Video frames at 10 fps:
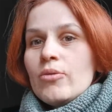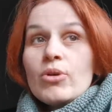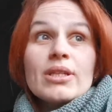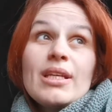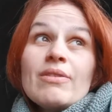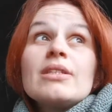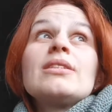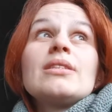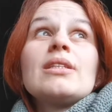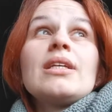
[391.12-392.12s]
Well,
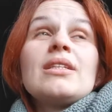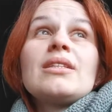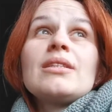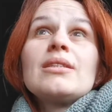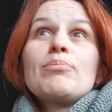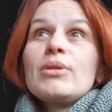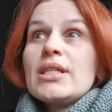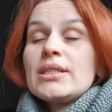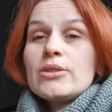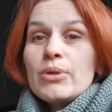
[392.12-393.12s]
even in
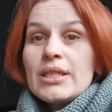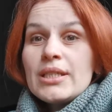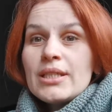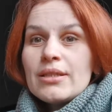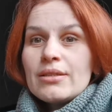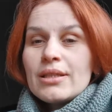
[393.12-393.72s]
plus 20,